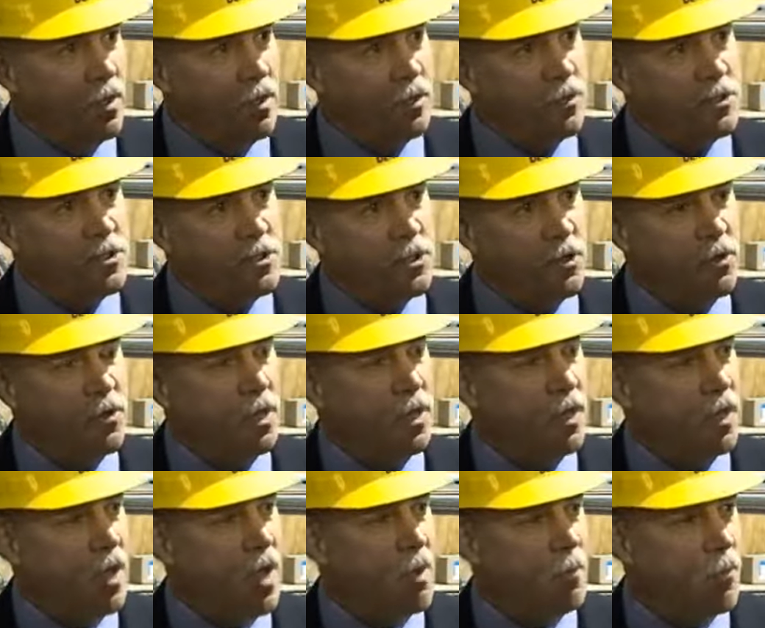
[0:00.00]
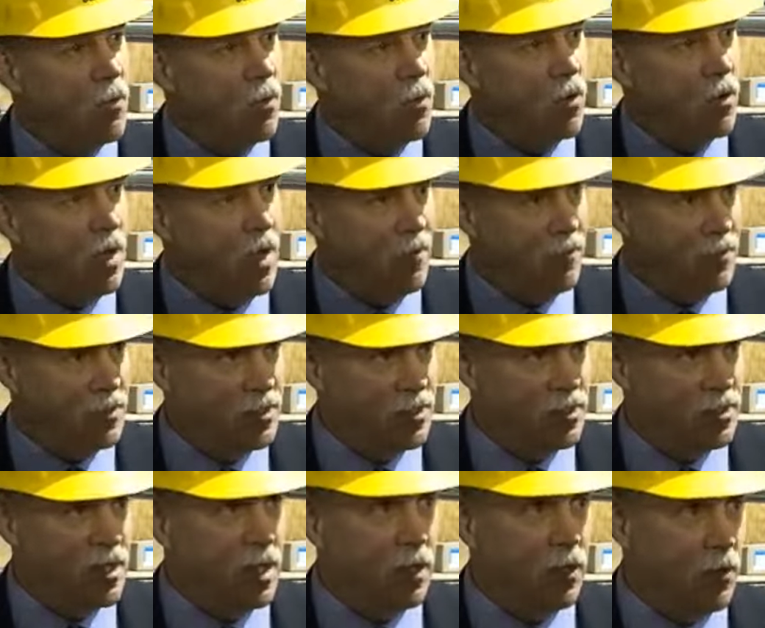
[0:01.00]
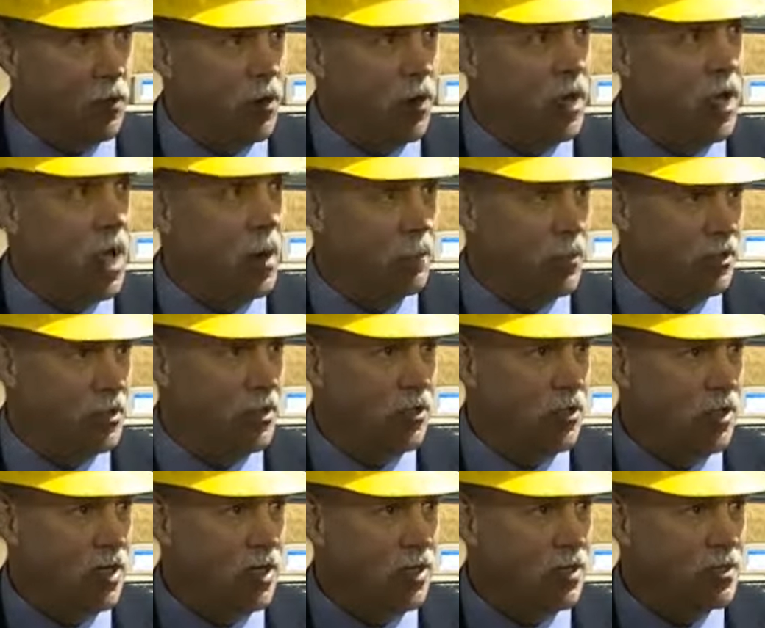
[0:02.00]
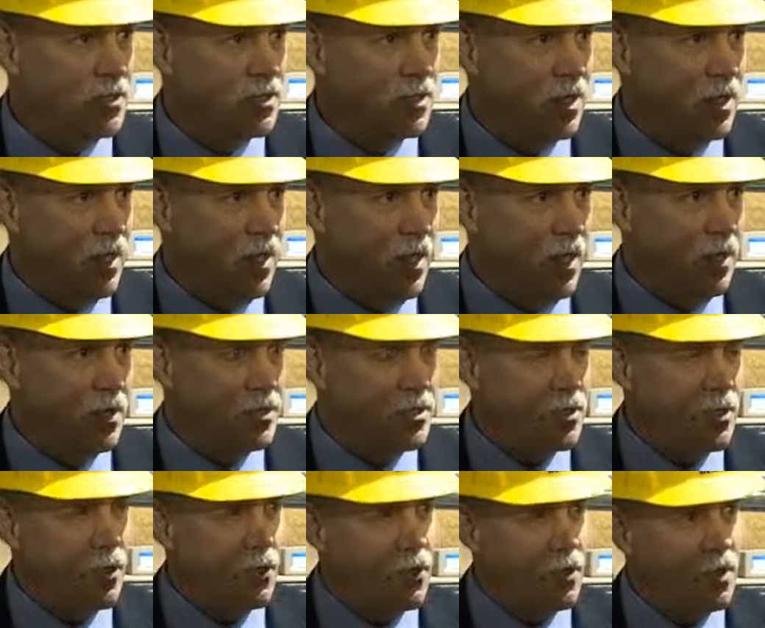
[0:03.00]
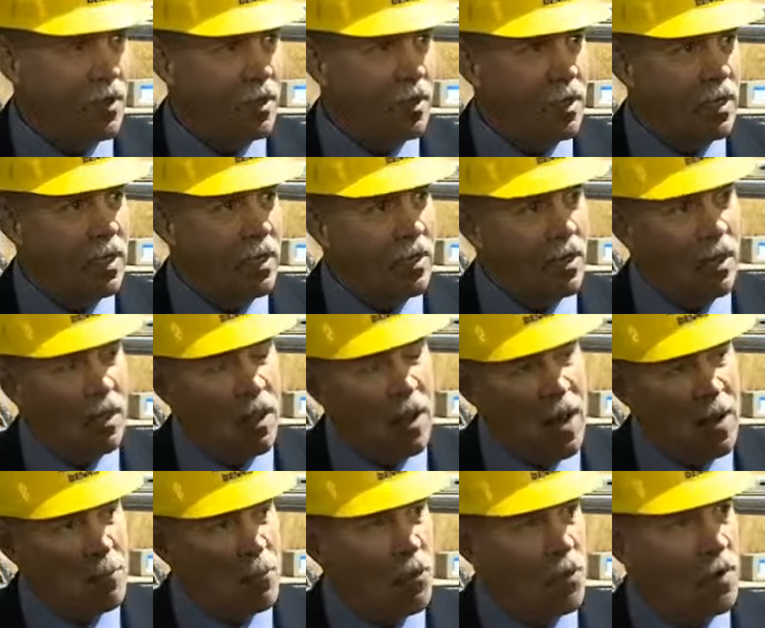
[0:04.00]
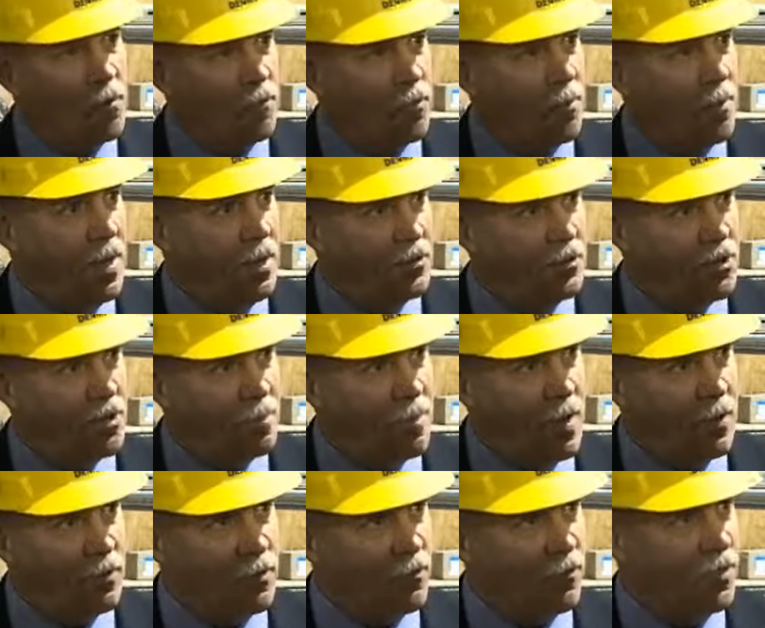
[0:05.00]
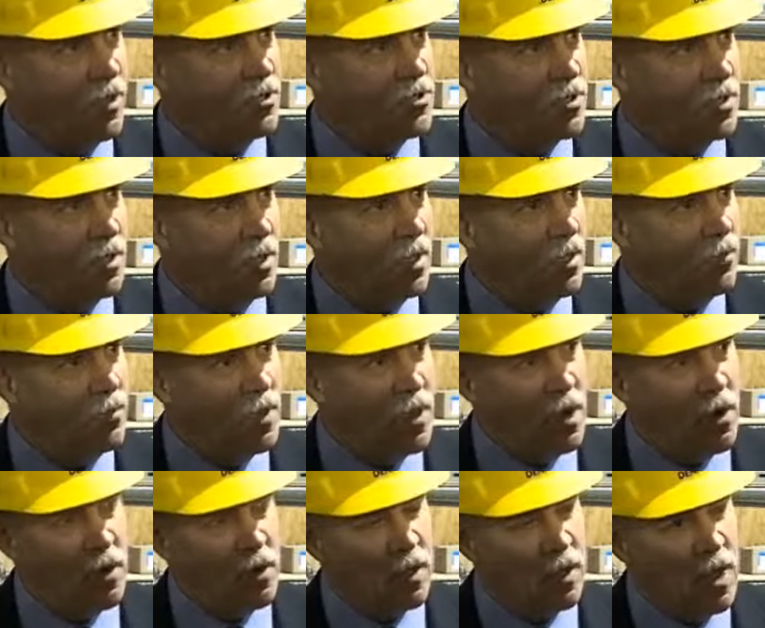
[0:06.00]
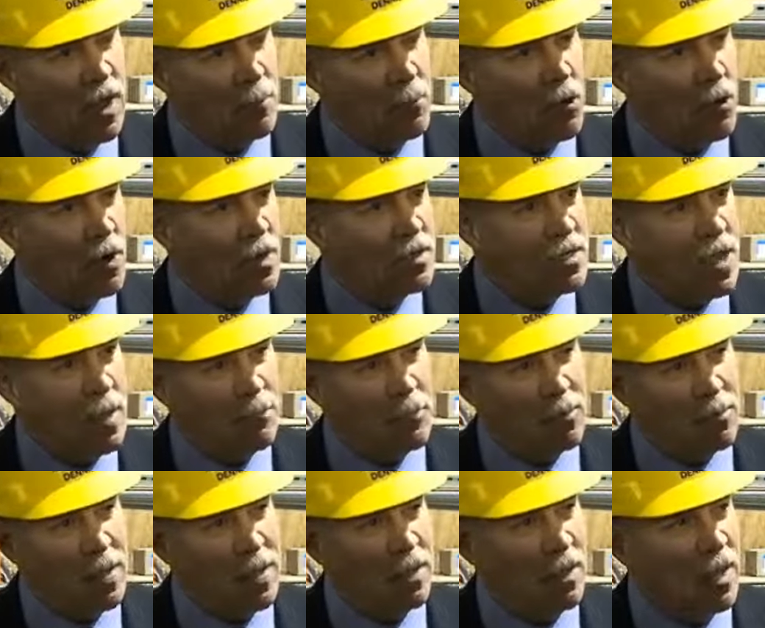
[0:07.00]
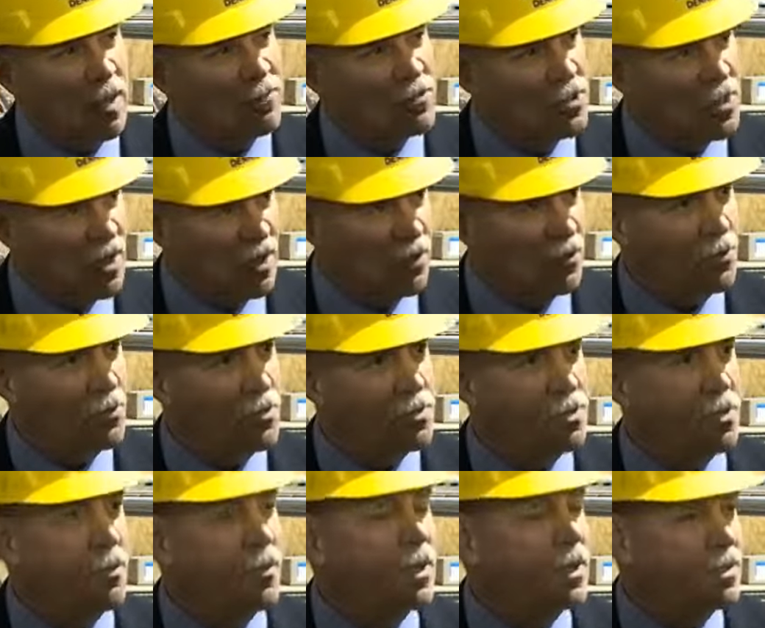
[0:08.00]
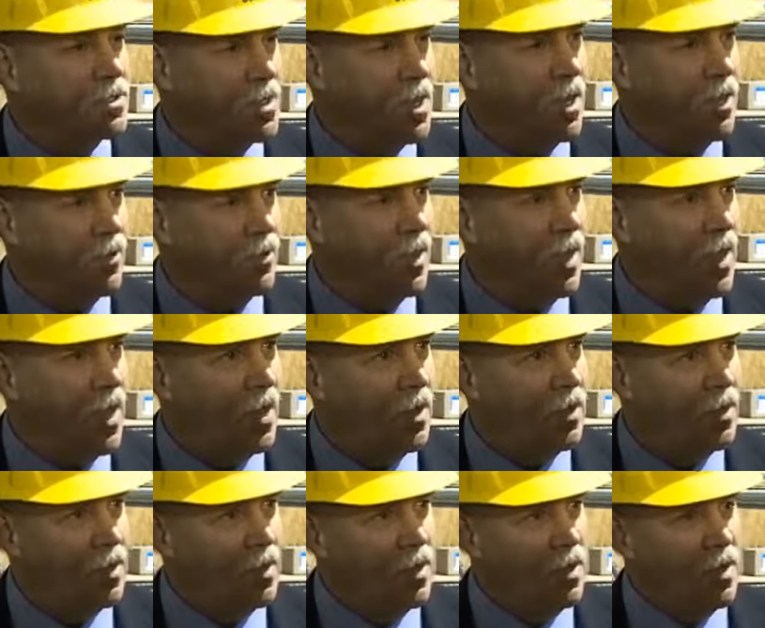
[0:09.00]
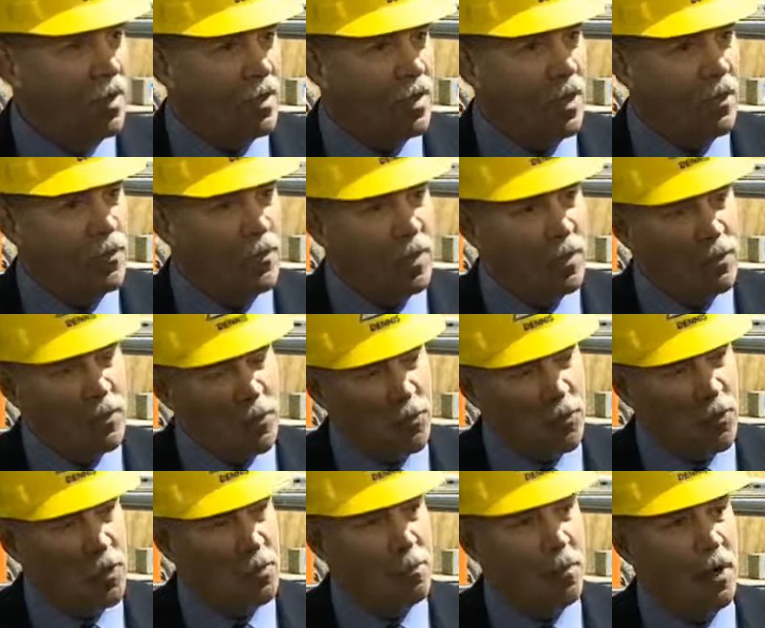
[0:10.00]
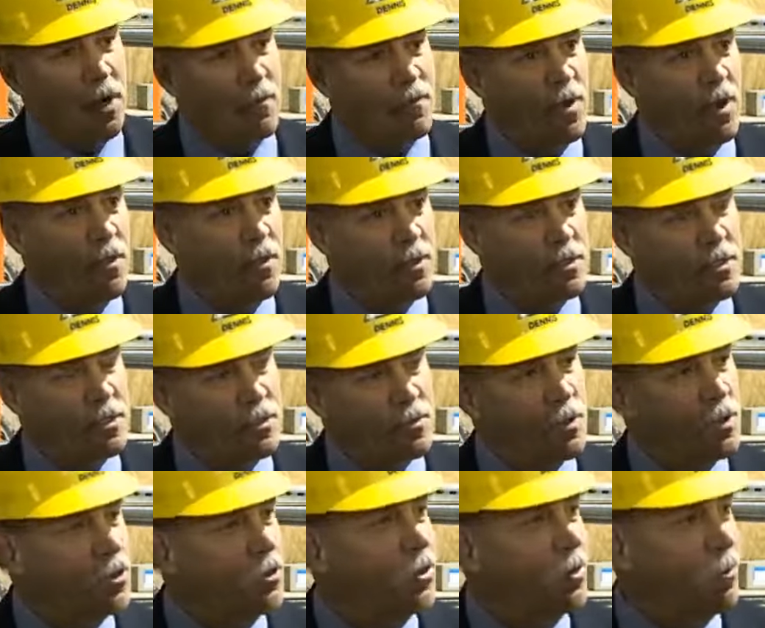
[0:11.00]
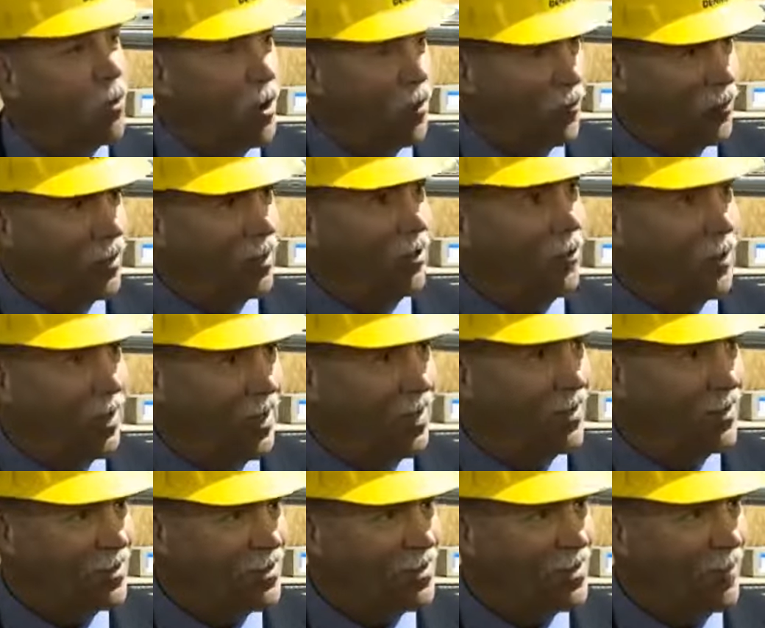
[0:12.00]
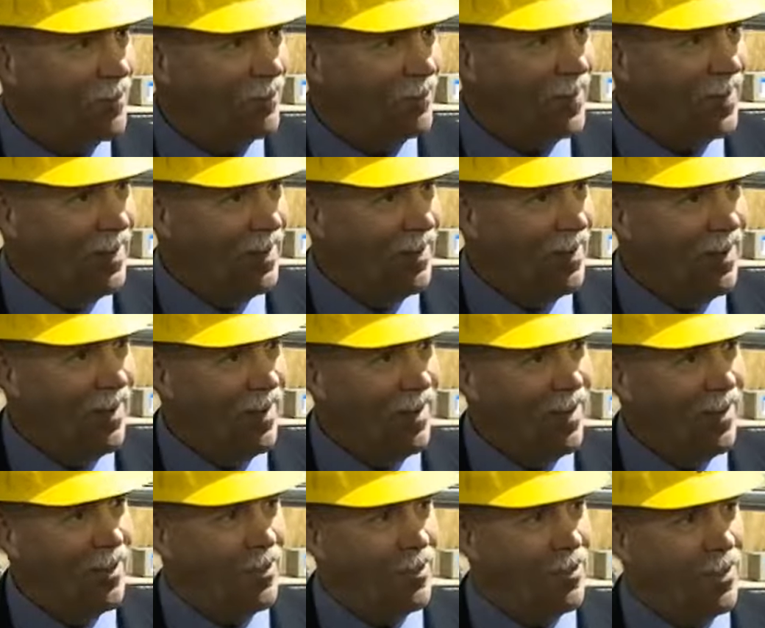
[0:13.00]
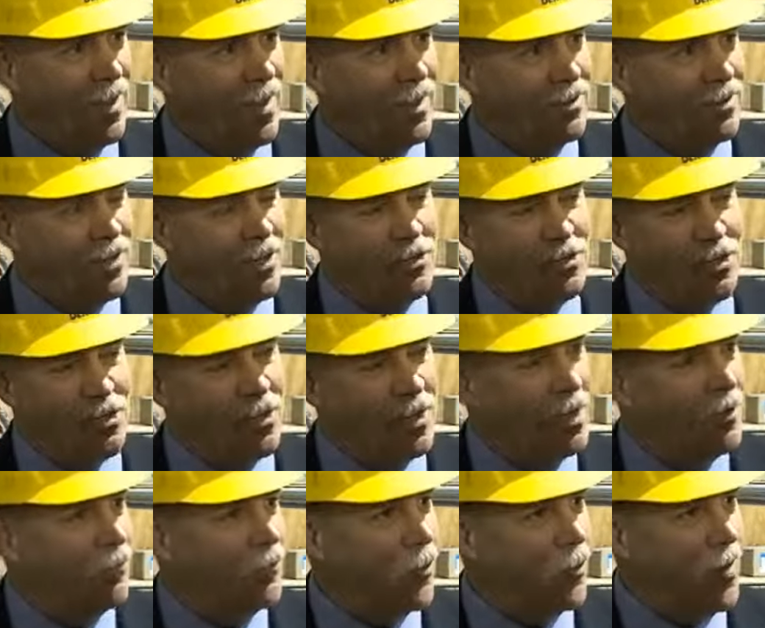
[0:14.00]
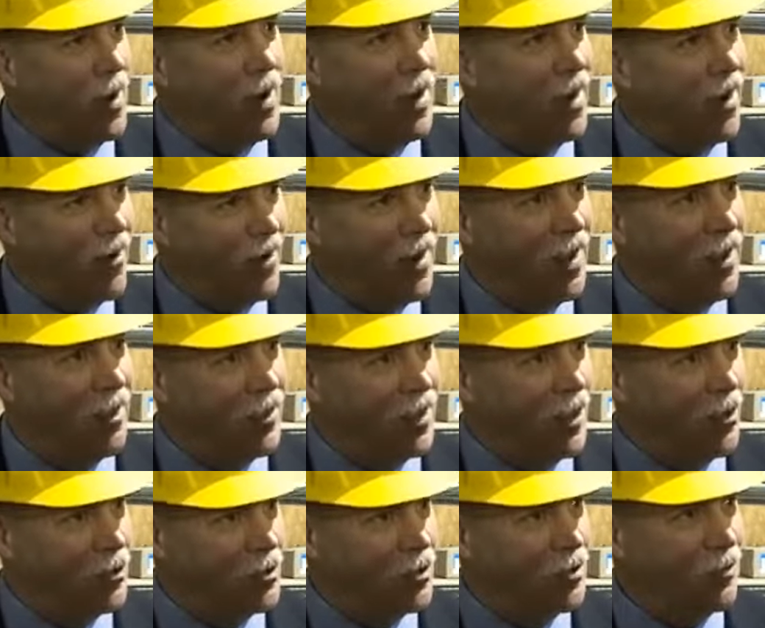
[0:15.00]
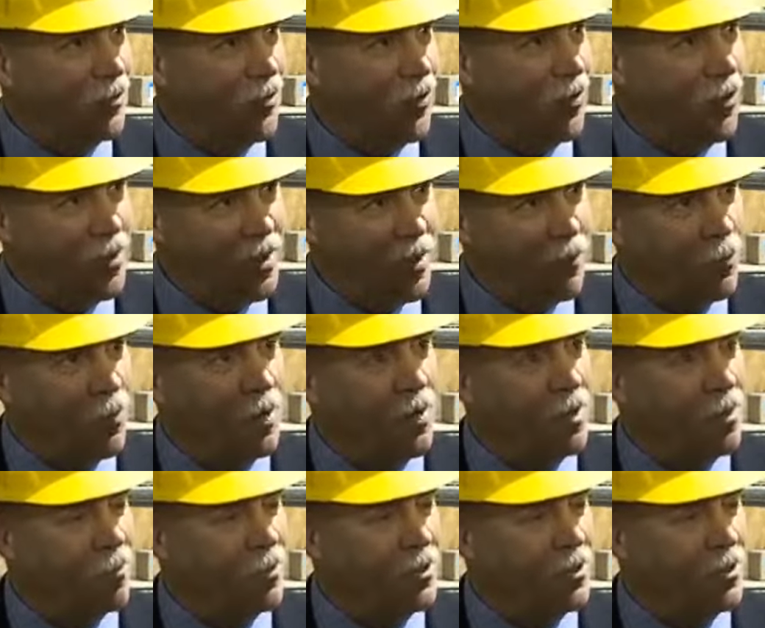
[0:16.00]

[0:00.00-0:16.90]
There's certainly a lot more emphasis on learning opportunities, and so they're going to get a lot more information about the fish that live there and a lot more in depth about life cycles, things like that. And I think the third part of all this is we're doing more for little kids. Uh, that digital infrared area, the ocean floor that we're going to